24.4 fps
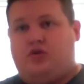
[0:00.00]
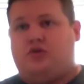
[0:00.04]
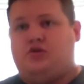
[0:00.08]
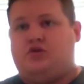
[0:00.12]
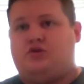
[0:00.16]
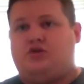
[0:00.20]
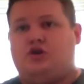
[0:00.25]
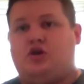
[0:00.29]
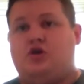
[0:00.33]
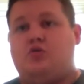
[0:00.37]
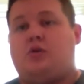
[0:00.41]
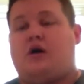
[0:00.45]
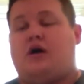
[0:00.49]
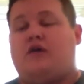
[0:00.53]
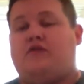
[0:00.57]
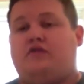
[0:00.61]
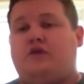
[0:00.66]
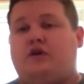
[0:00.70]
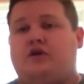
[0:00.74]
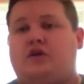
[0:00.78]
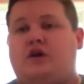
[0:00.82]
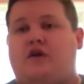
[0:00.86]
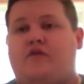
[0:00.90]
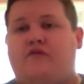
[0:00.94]
YouTube or I've
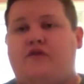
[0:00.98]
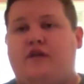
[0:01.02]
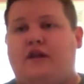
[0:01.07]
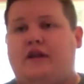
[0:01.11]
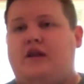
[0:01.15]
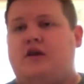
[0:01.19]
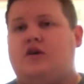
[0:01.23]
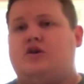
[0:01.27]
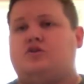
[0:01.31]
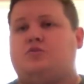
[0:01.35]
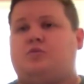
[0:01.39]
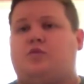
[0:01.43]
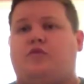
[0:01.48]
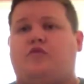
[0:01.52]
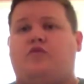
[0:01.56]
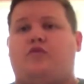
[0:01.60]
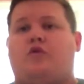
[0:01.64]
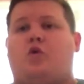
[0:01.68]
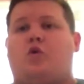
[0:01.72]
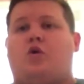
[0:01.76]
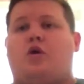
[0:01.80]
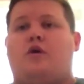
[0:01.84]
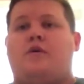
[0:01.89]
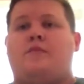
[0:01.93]
looked up videos
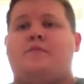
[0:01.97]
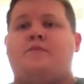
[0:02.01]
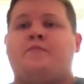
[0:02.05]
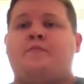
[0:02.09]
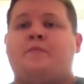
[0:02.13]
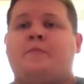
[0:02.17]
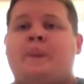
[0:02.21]
before,